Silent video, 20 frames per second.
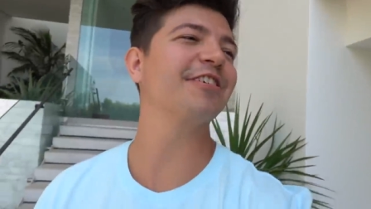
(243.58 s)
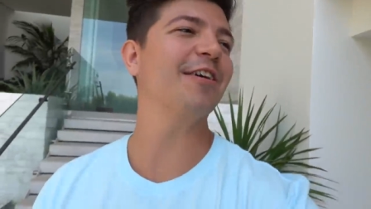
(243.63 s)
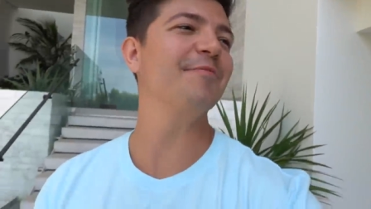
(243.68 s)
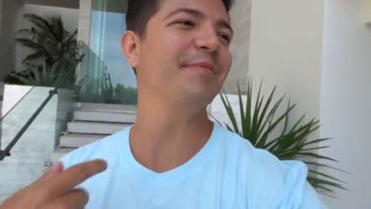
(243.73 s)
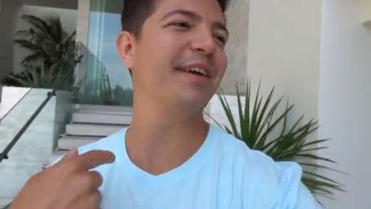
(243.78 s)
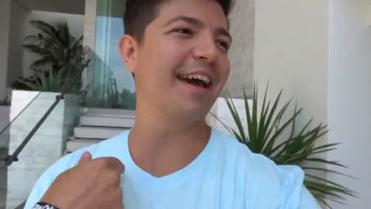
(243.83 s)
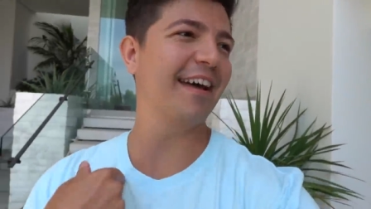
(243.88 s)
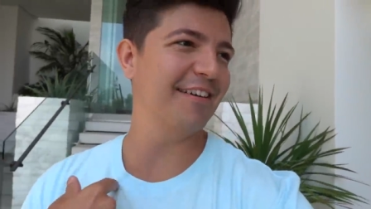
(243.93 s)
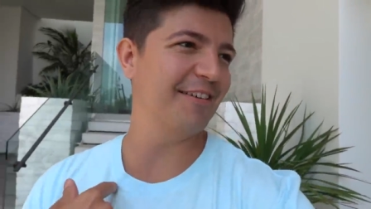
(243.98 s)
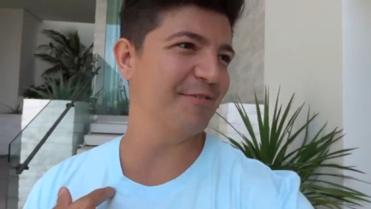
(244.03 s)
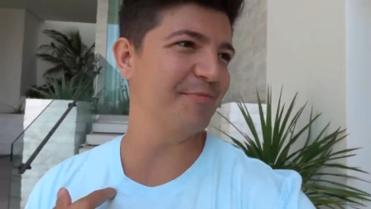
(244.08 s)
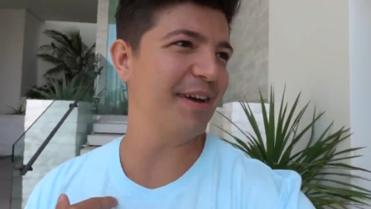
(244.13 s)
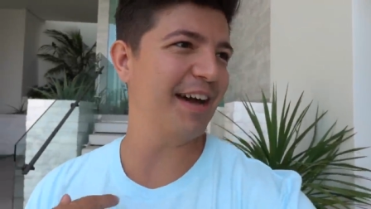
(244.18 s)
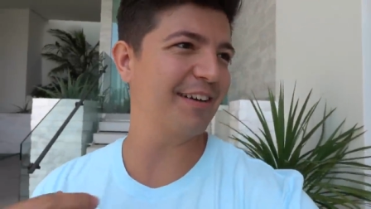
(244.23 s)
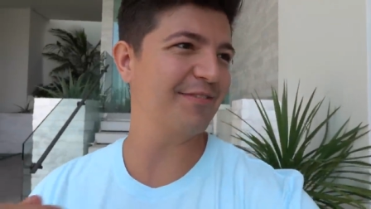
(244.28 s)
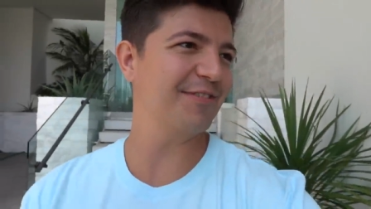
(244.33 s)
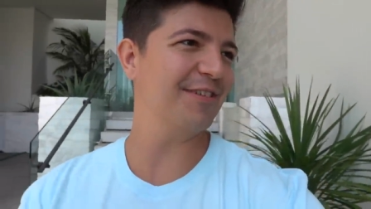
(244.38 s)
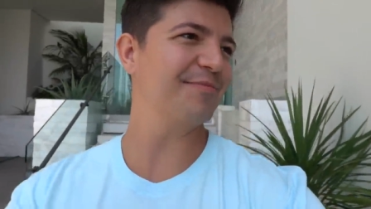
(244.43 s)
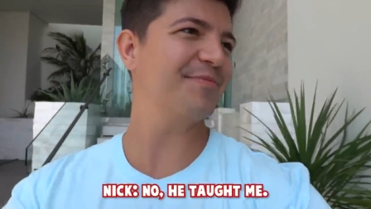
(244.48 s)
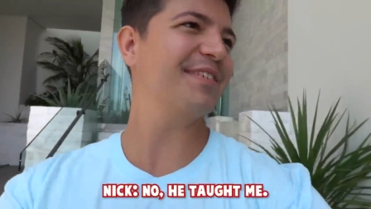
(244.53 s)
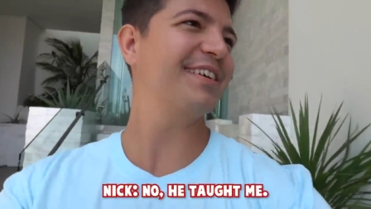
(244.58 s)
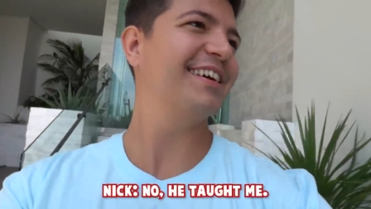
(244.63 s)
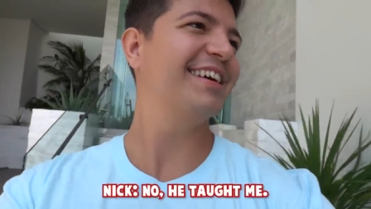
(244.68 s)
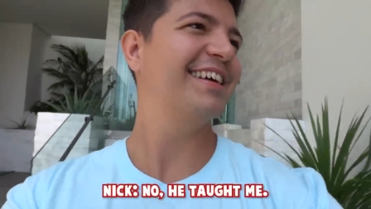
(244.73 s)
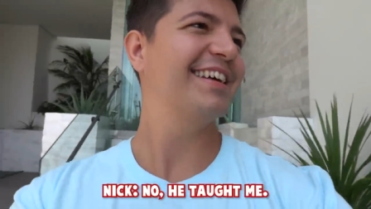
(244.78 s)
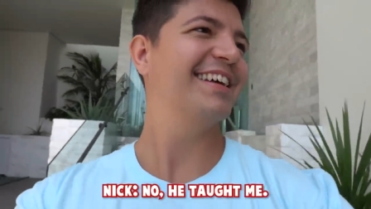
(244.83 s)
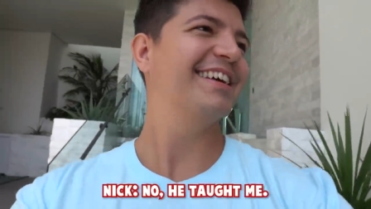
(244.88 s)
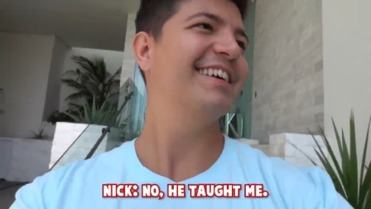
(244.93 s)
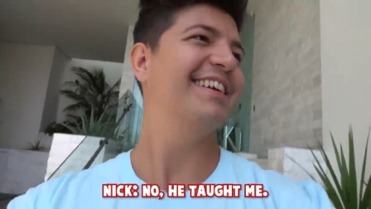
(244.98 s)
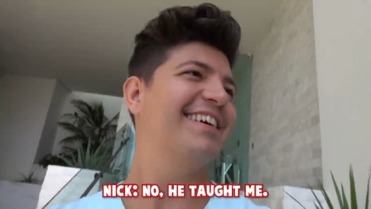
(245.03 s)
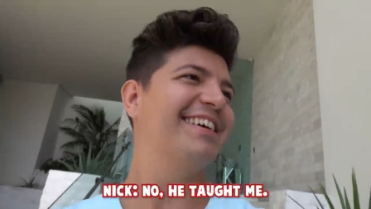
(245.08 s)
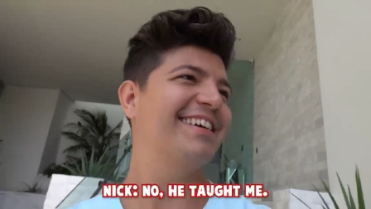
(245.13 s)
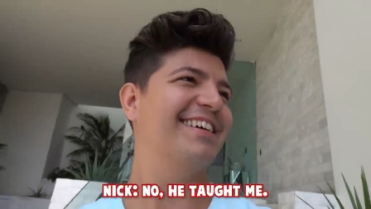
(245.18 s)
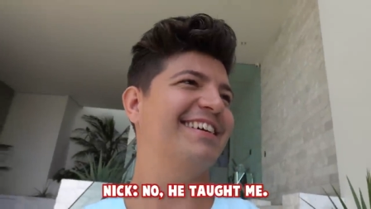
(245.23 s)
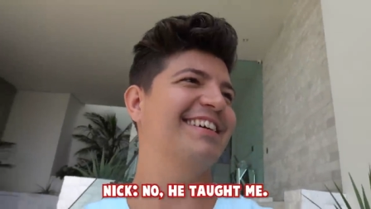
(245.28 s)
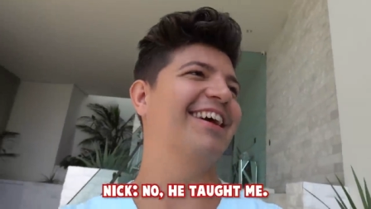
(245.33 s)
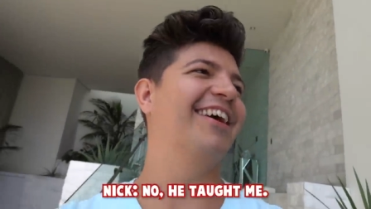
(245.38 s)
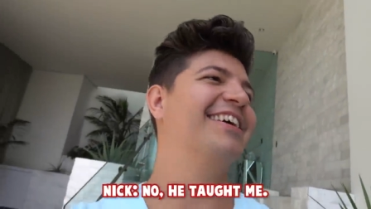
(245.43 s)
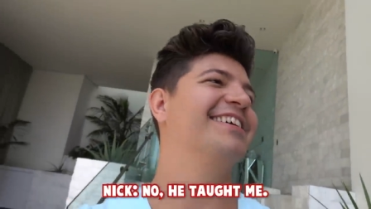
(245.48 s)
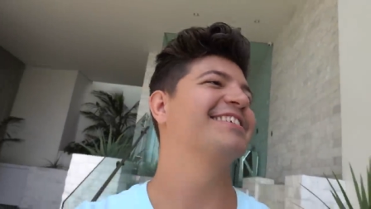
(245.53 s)
taught me how to do backflip. No, he taught
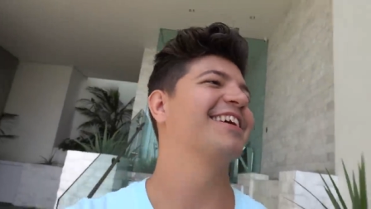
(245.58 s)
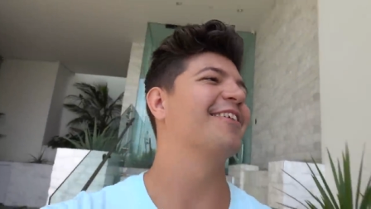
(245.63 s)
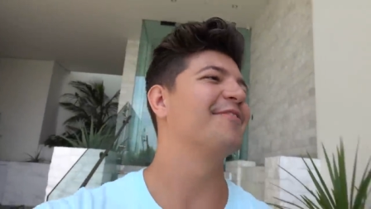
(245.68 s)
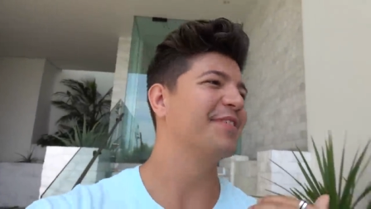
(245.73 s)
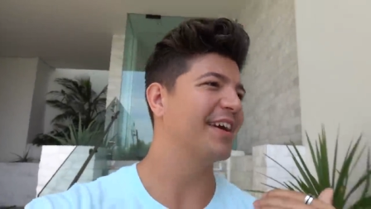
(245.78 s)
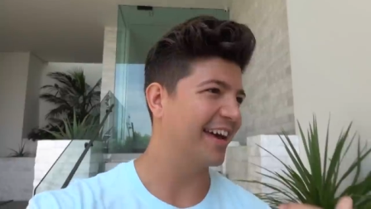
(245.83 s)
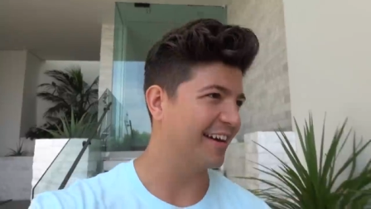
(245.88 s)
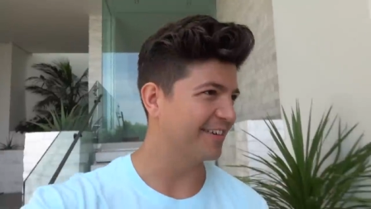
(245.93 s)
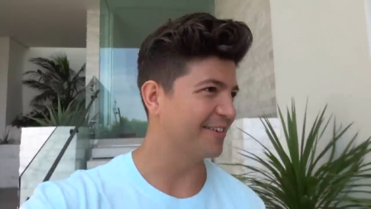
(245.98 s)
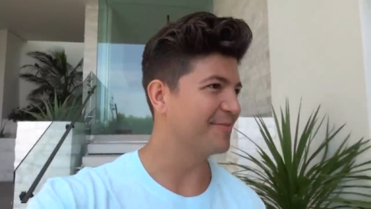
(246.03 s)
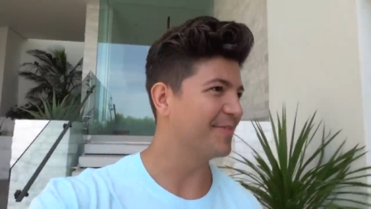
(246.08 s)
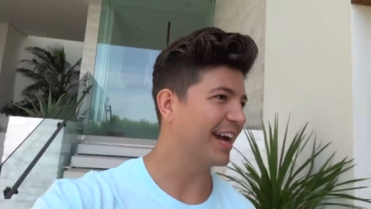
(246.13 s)
me. No, uh, he taught me how to do